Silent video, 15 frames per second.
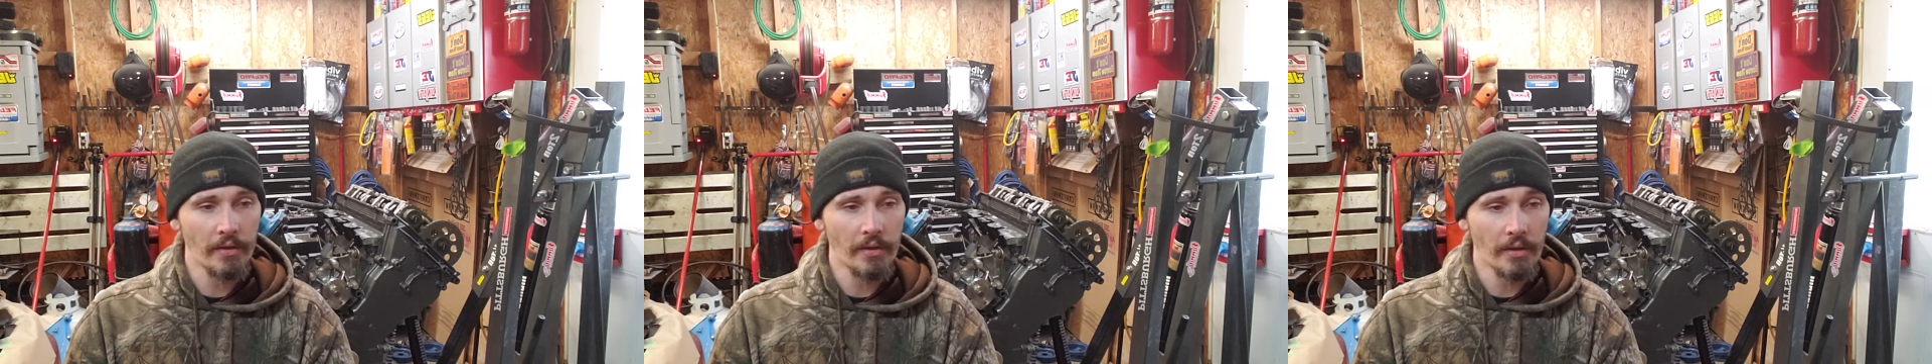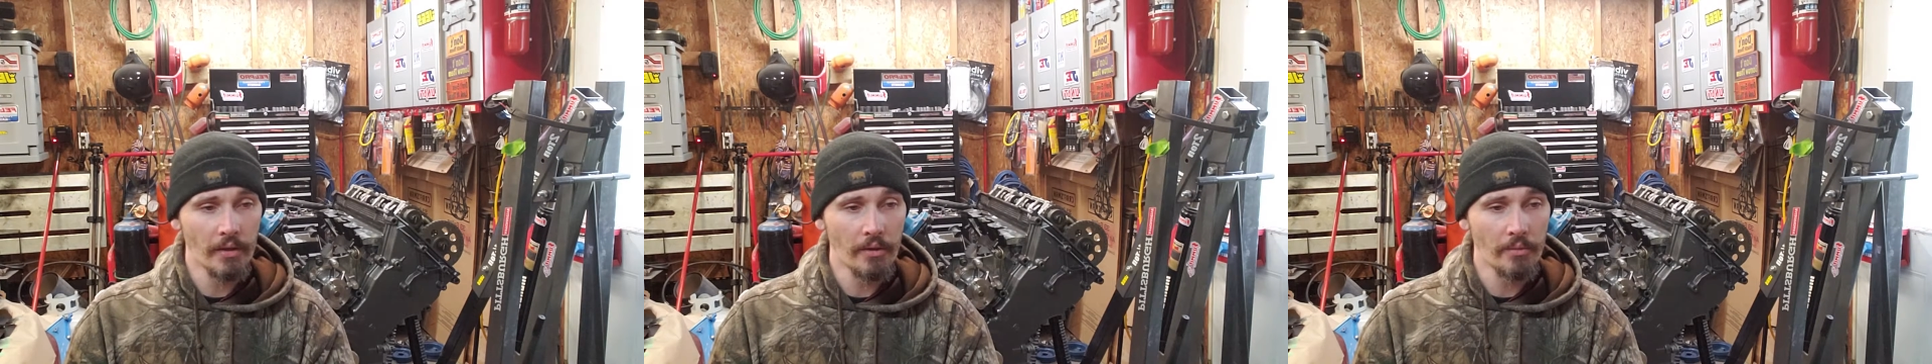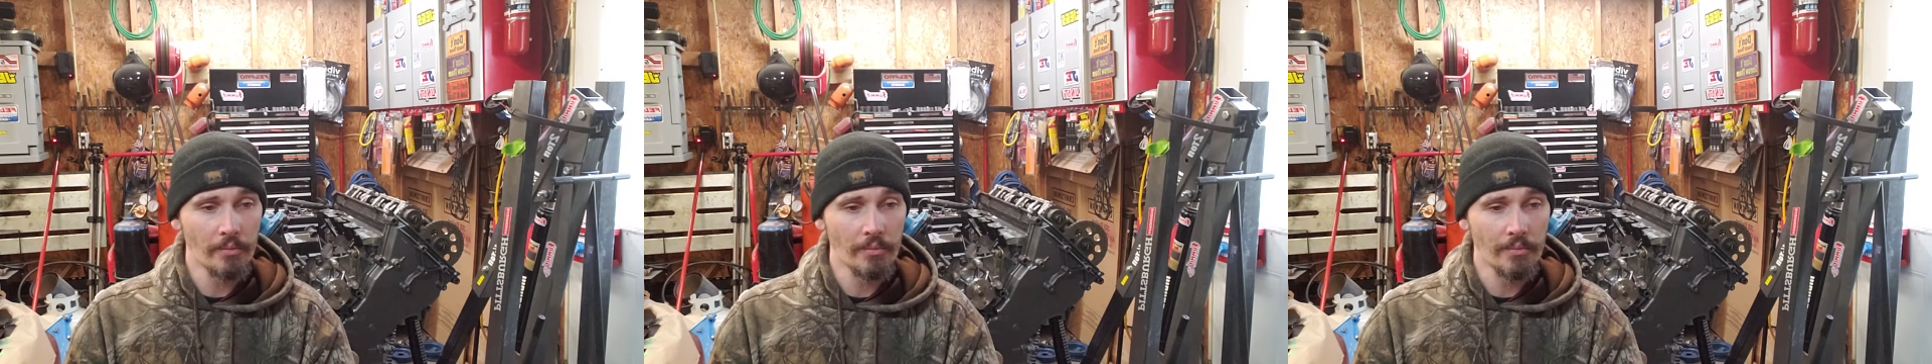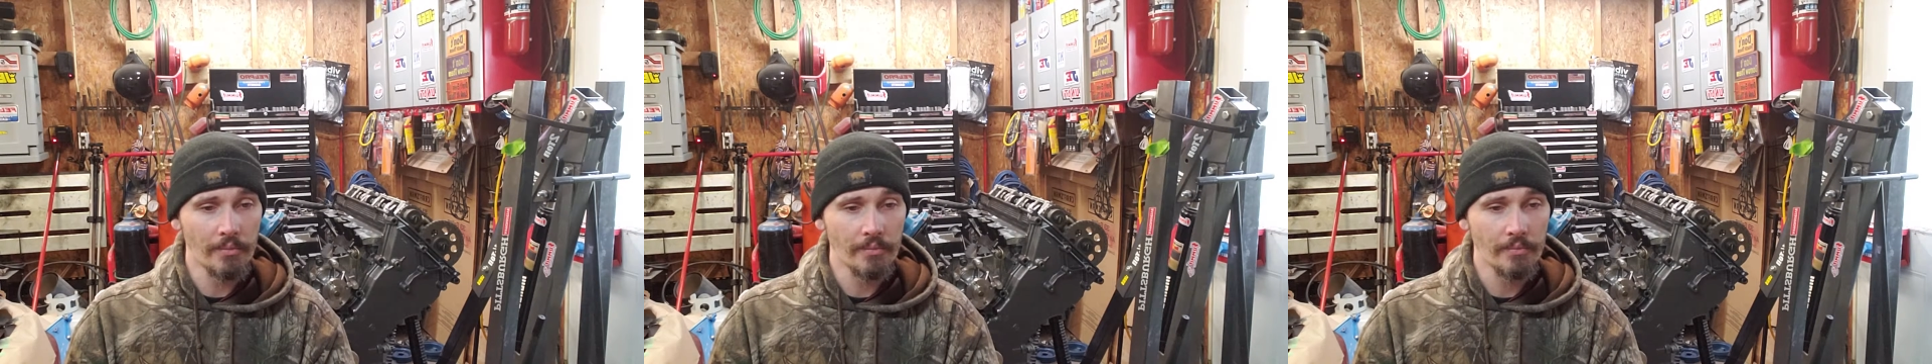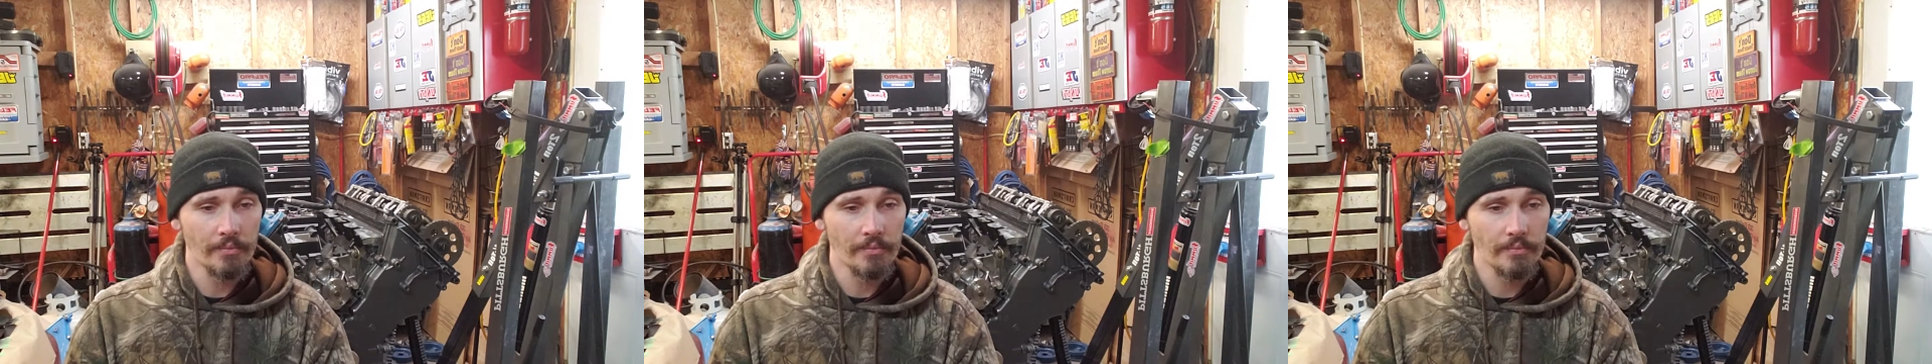I'm
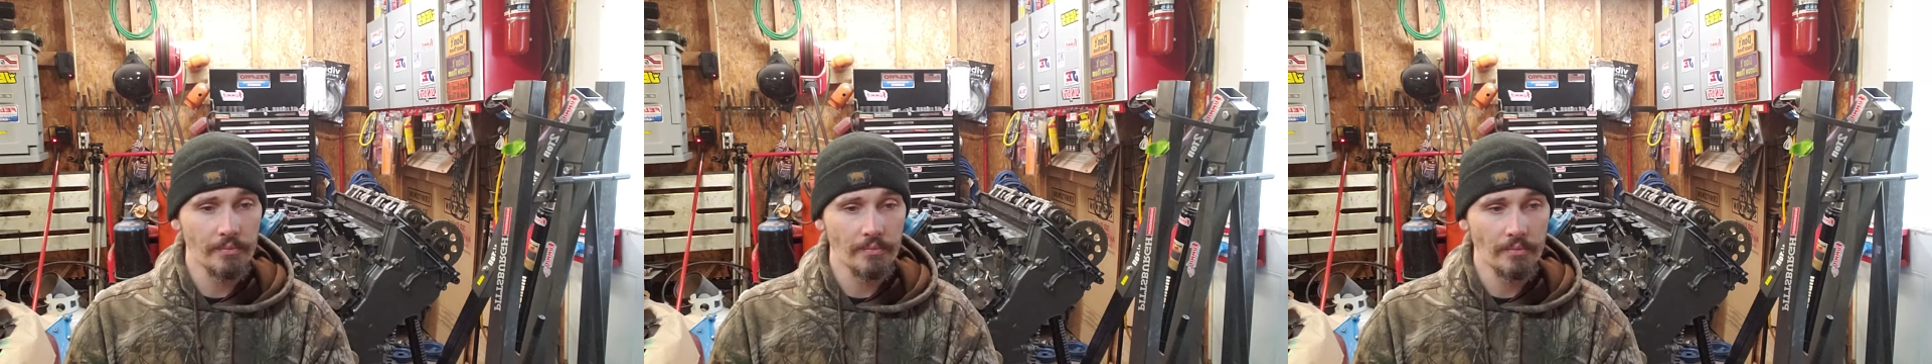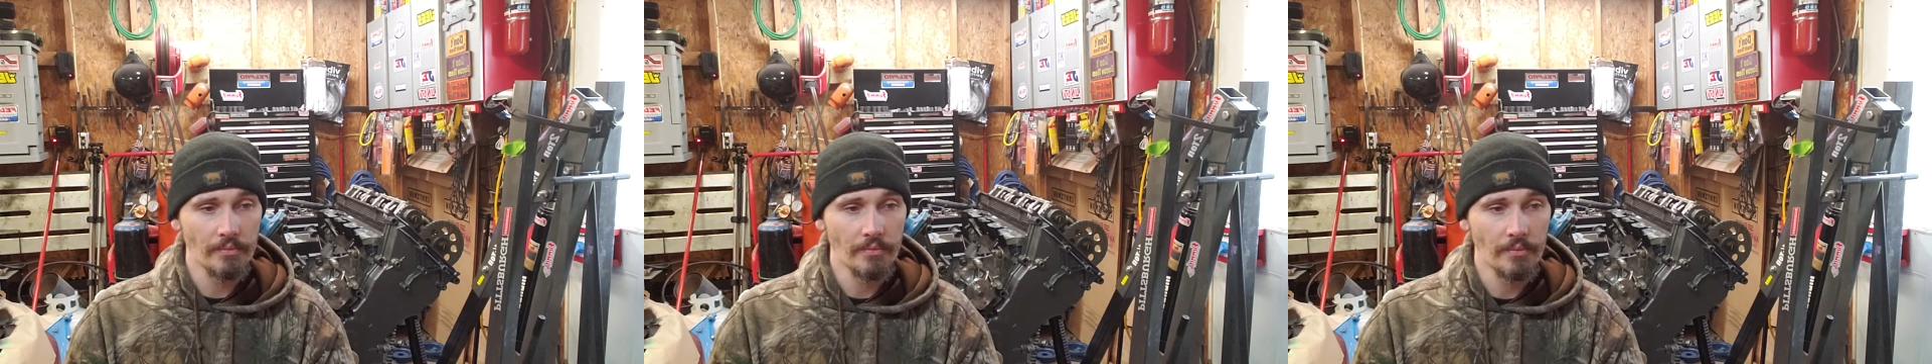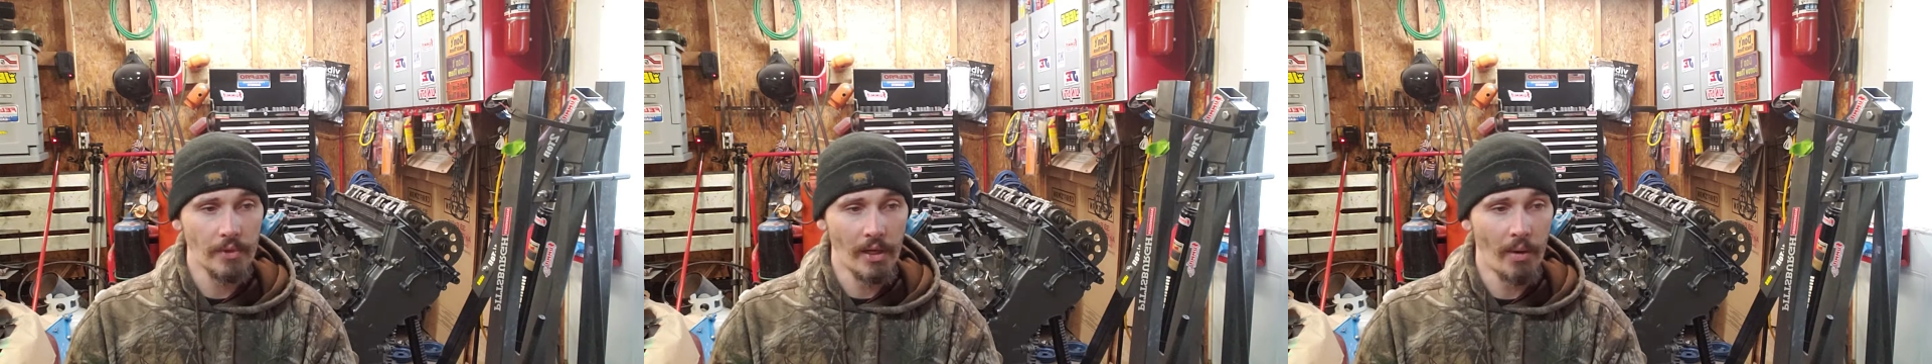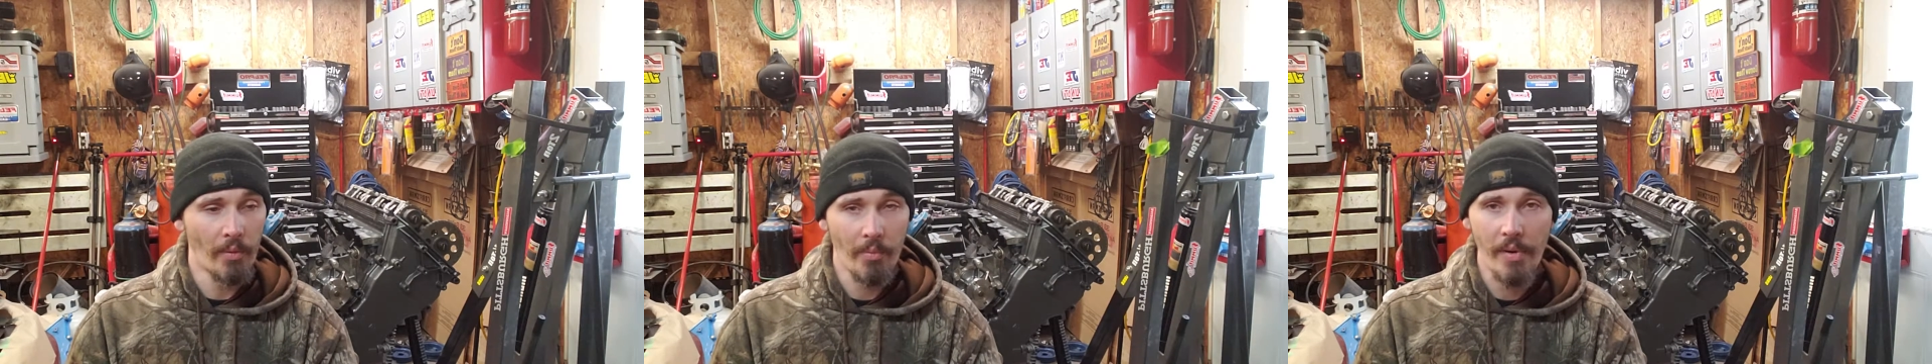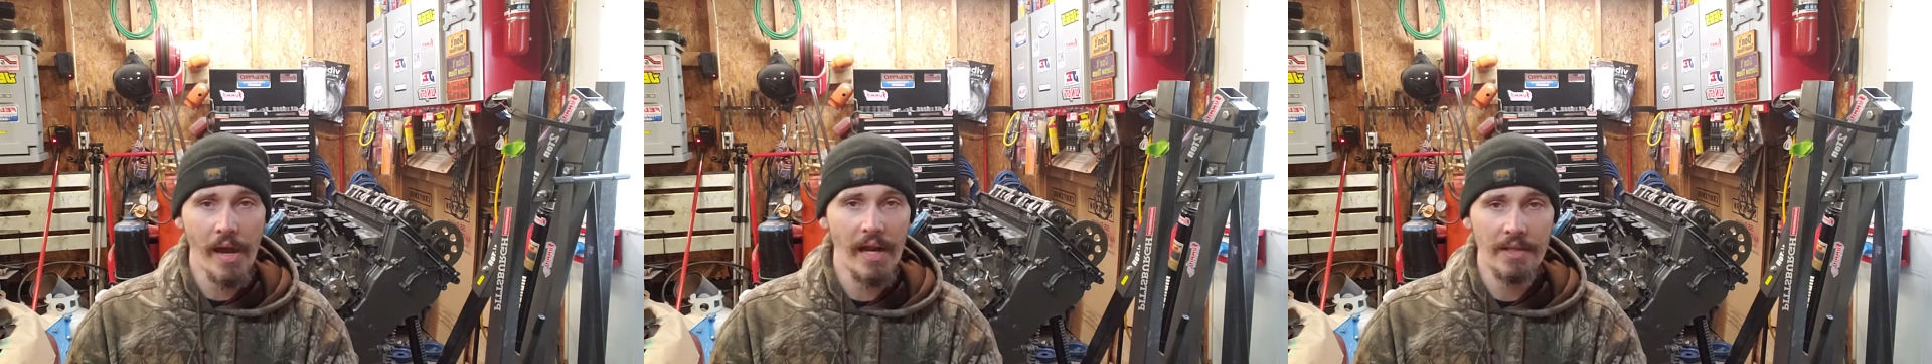gonna
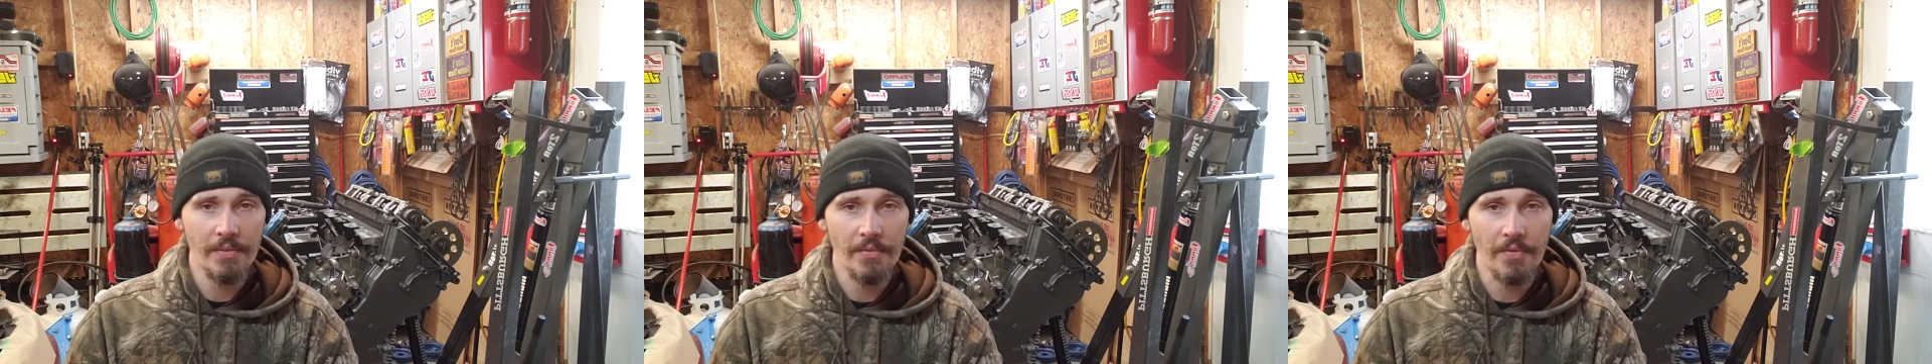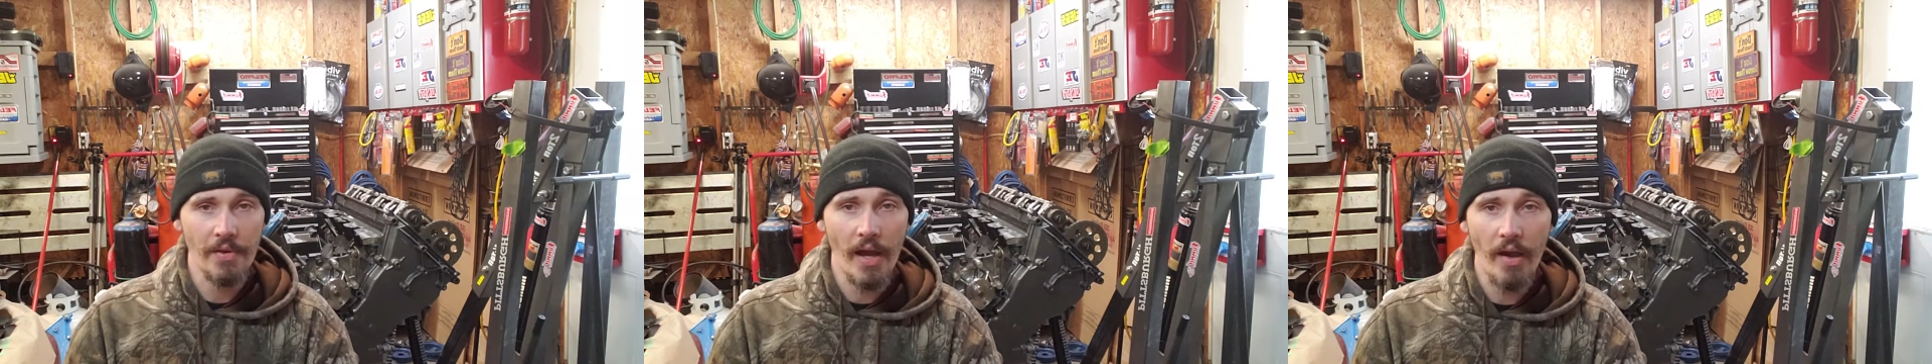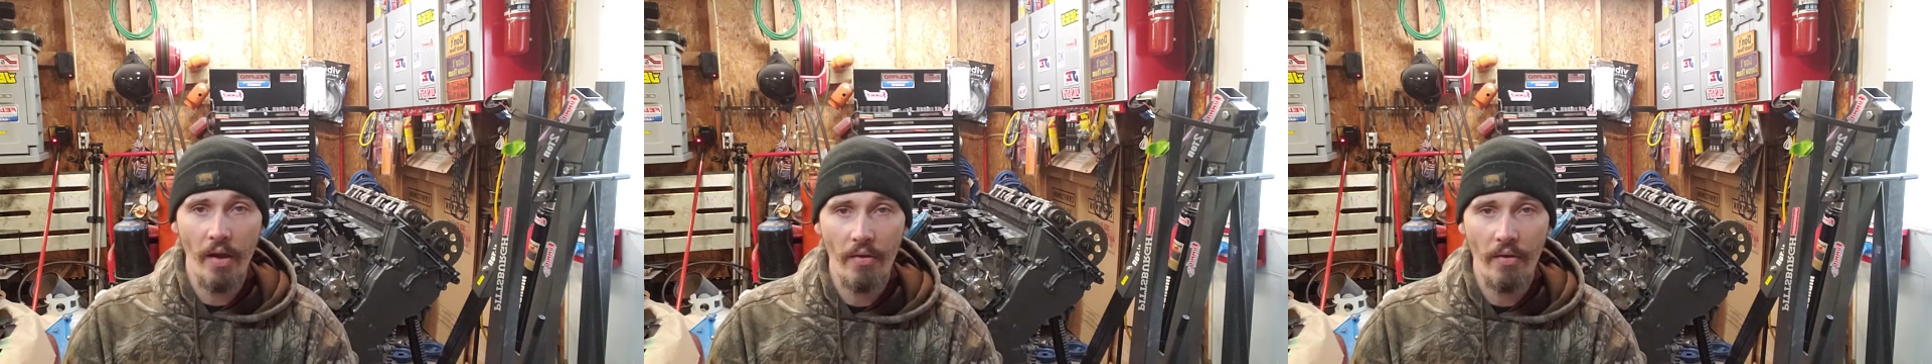be honest with you.